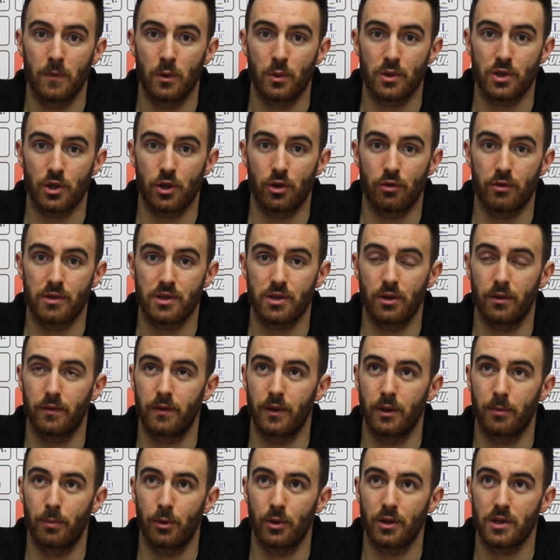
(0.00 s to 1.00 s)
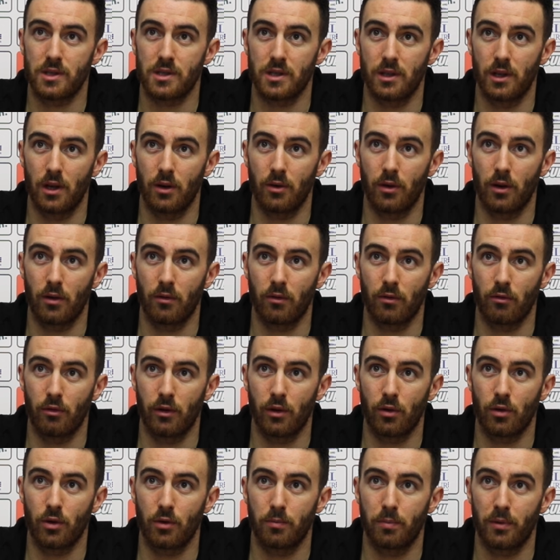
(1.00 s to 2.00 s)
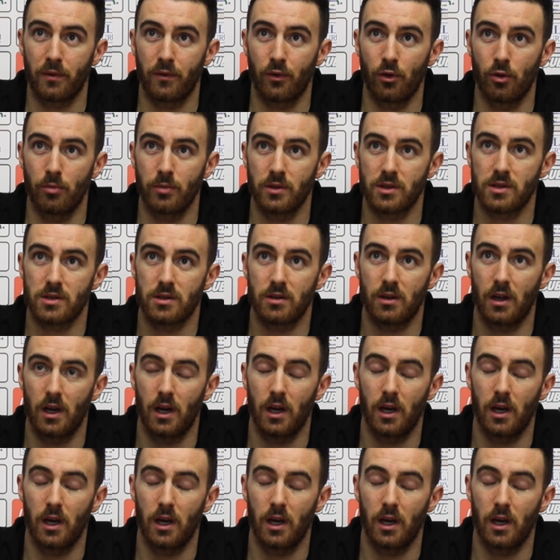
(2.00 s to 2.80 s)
good result for the boys. You know, a real good performance.